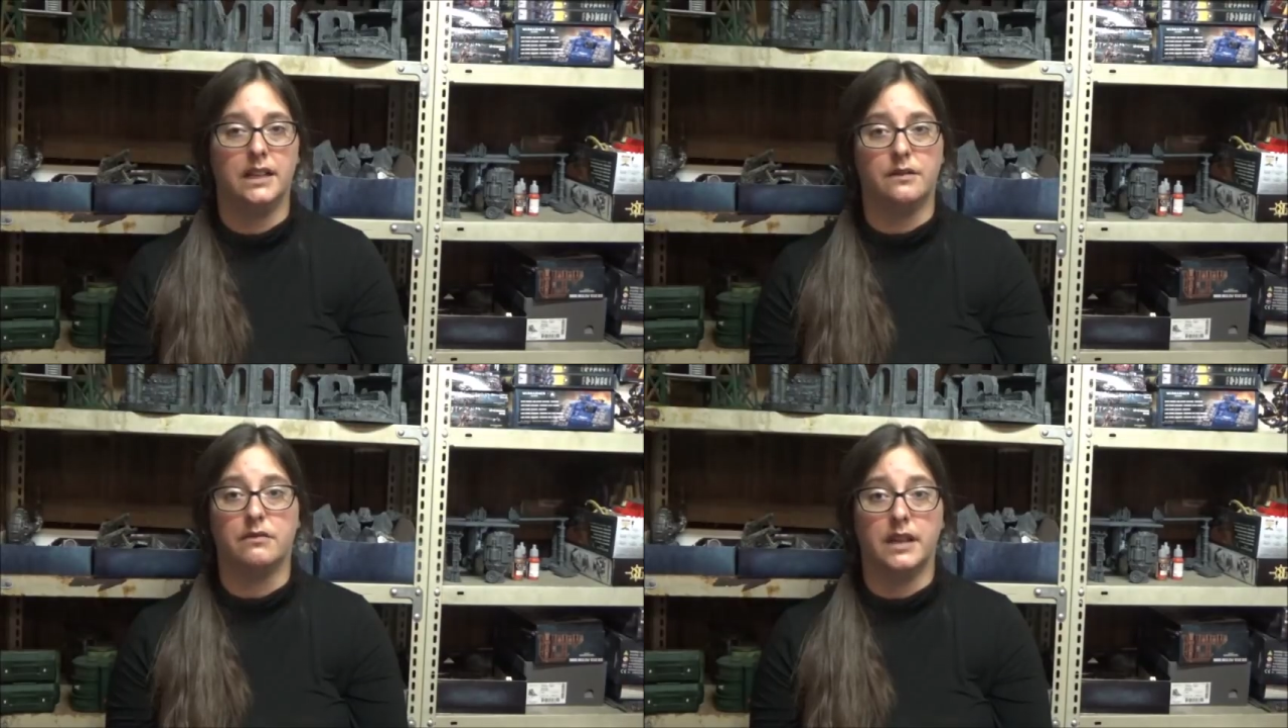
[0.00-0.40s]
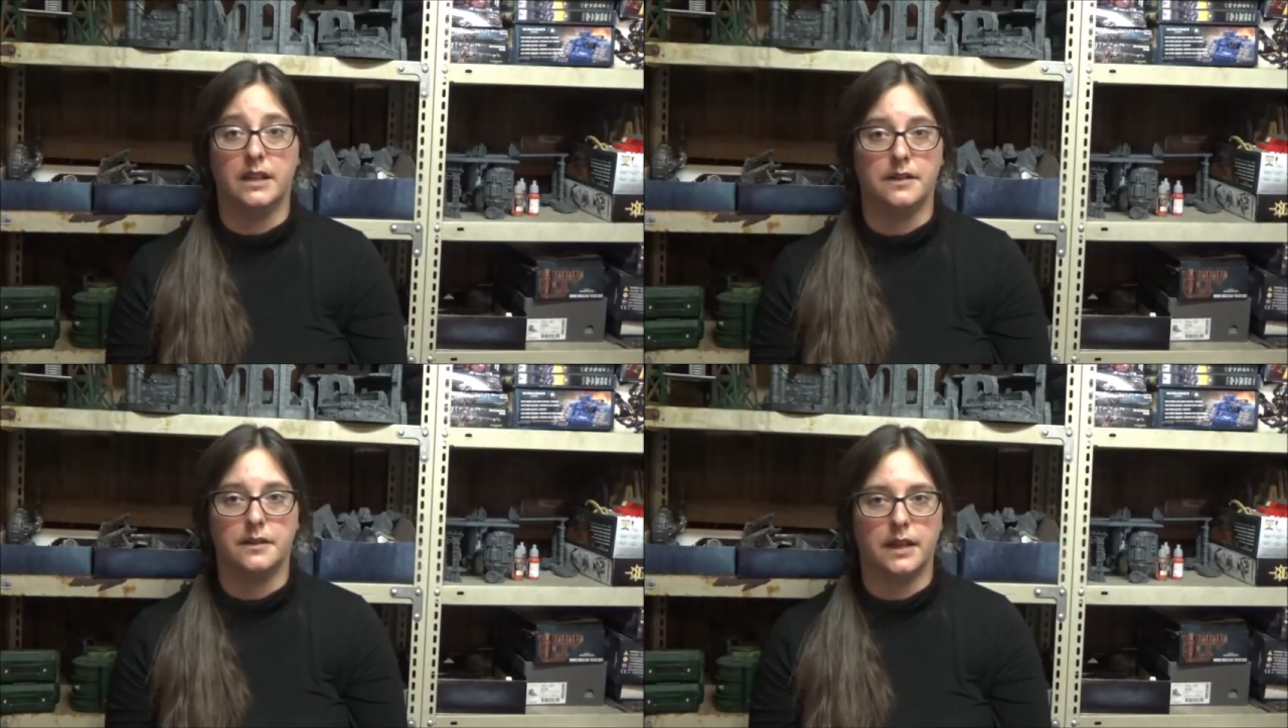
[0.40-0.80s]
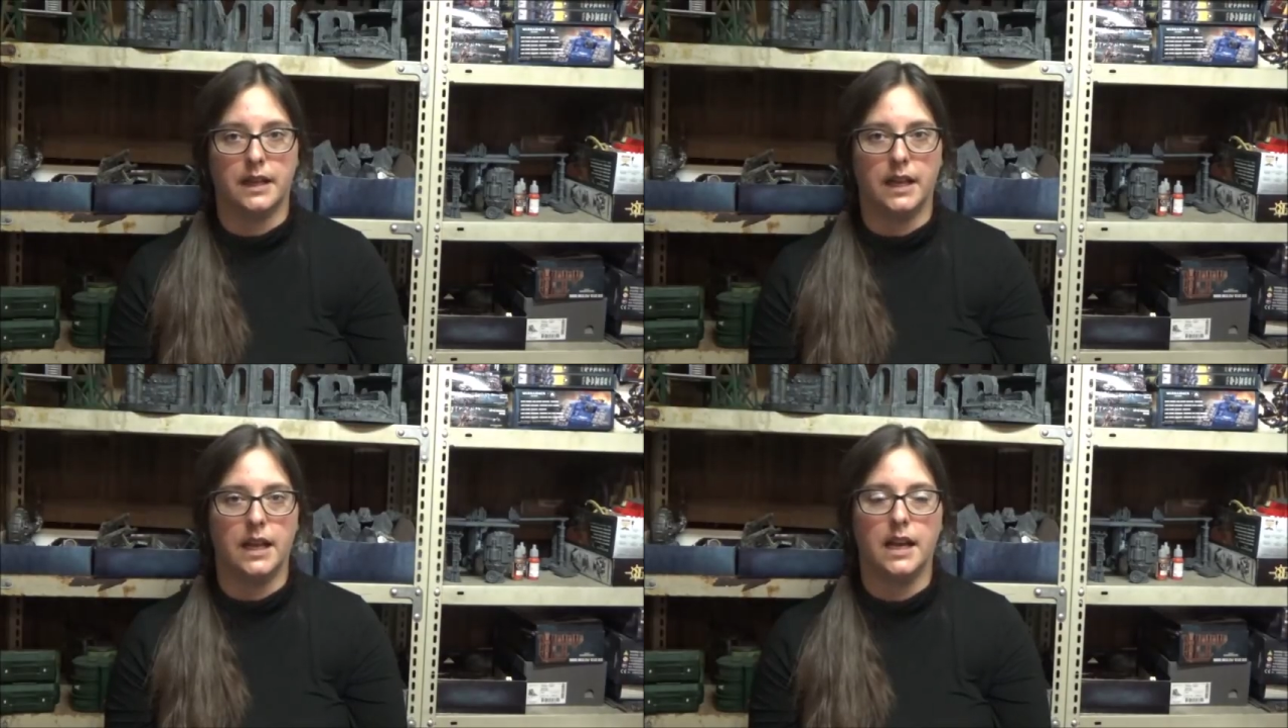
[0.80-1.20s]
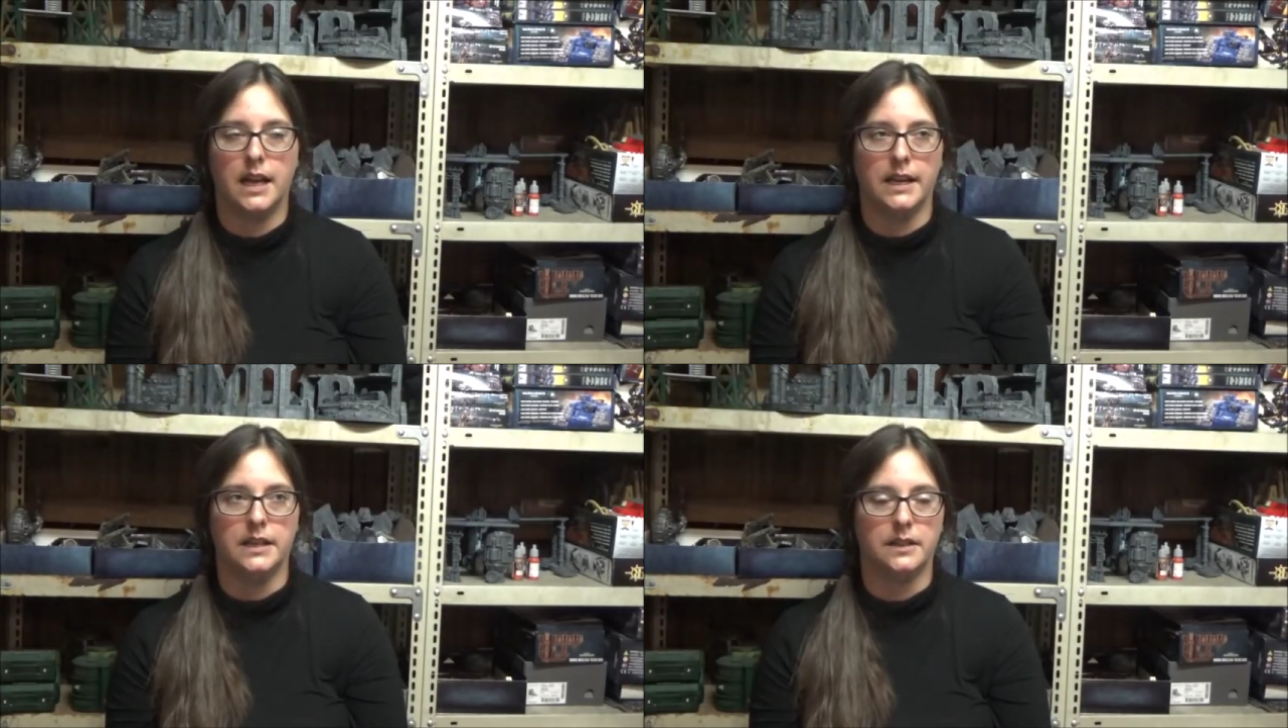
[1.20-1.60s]
craters, and I
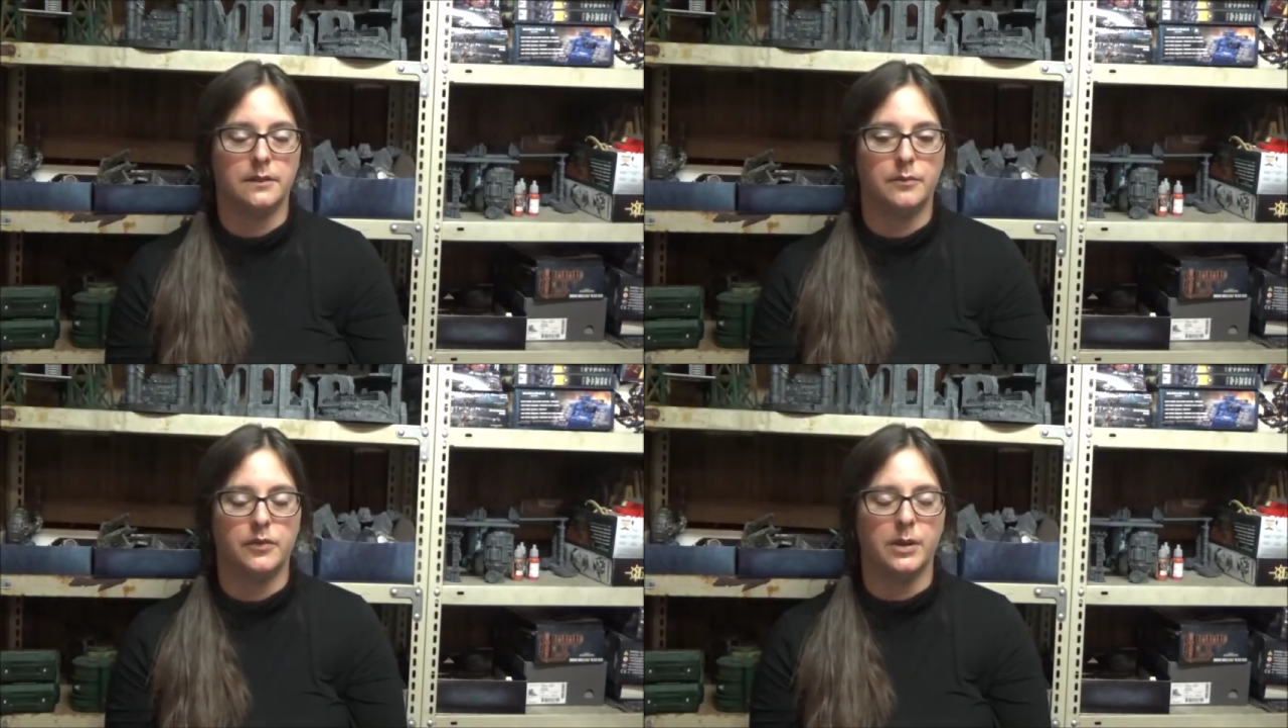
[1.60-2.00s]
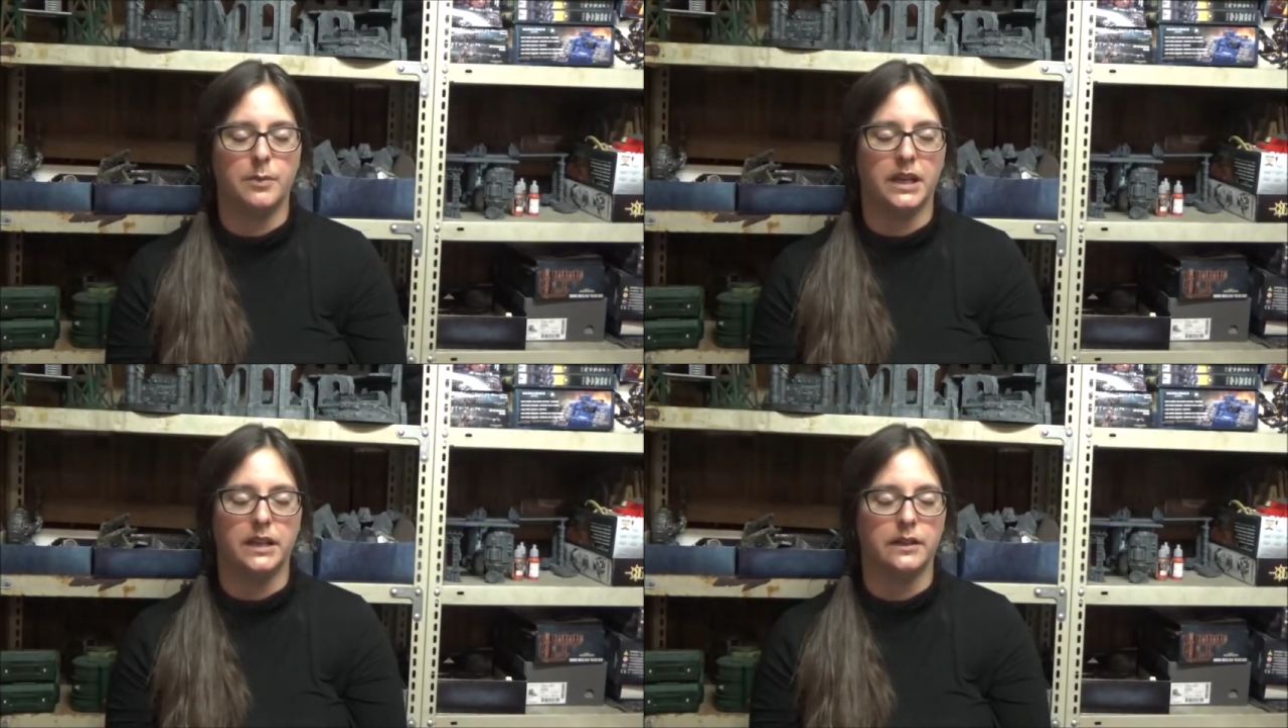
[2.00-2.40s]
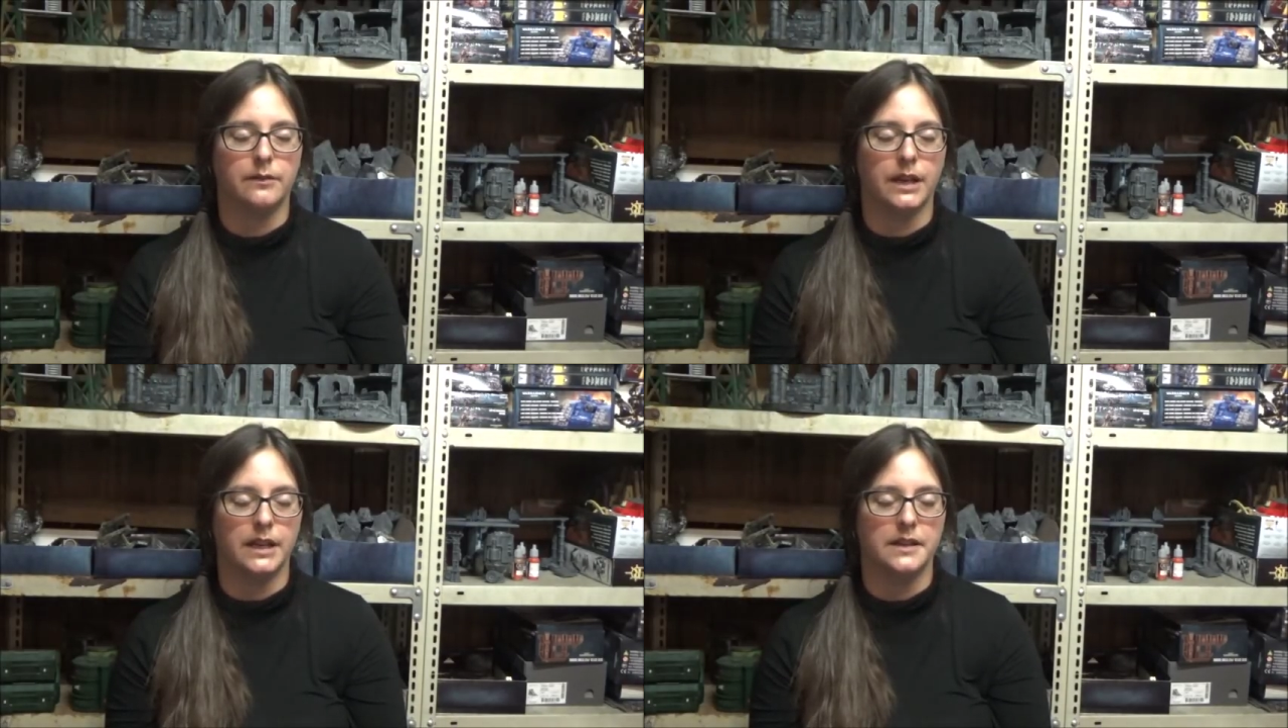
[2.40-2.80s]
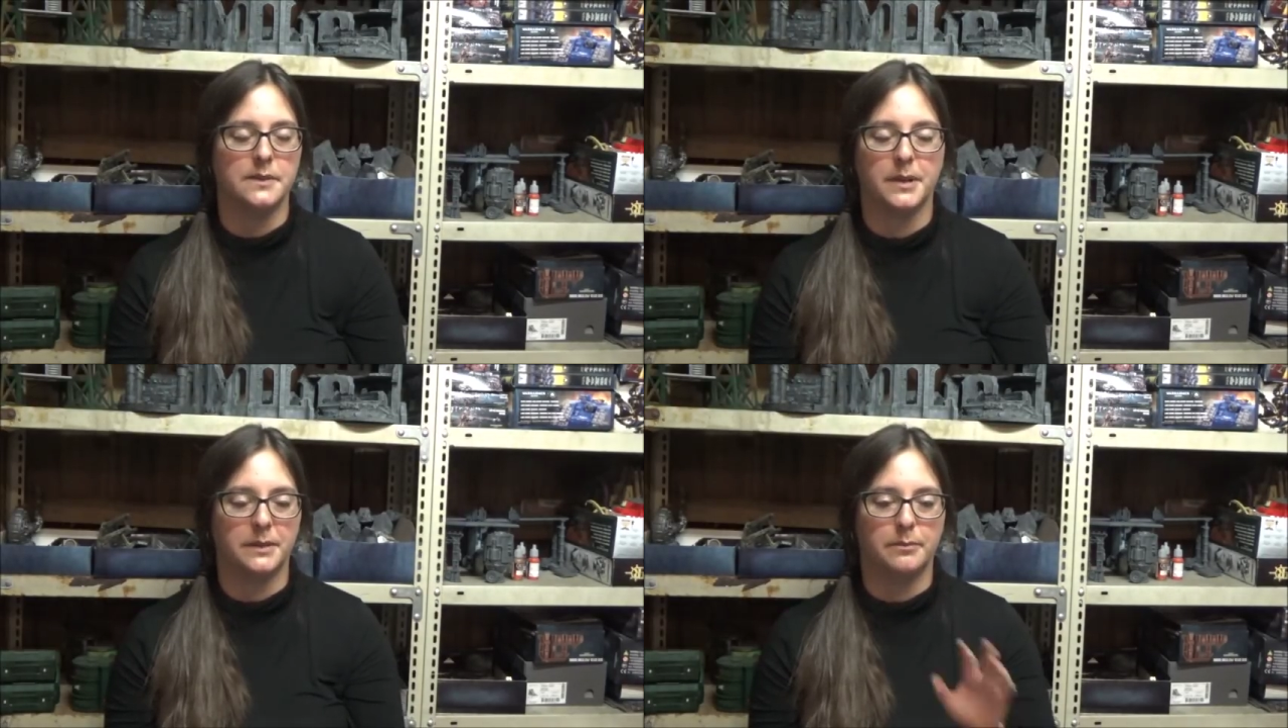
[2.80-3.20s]
hate pre-painted craters,
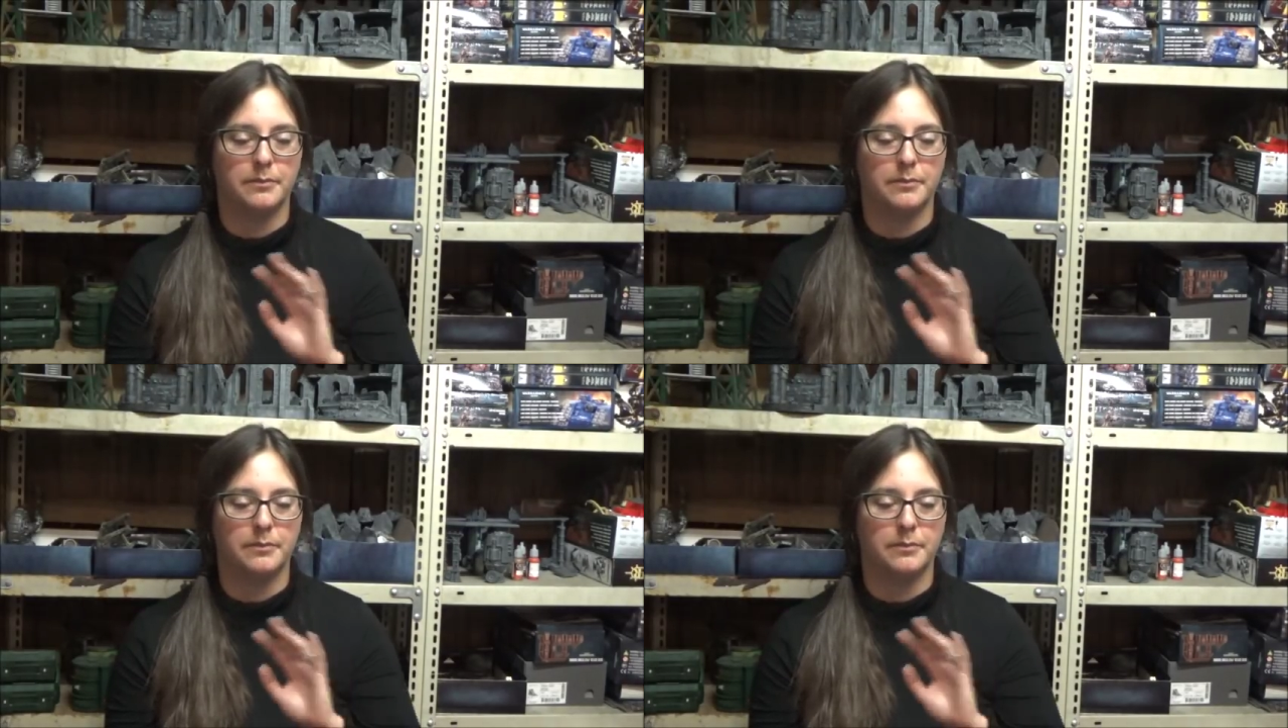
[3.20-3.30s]
but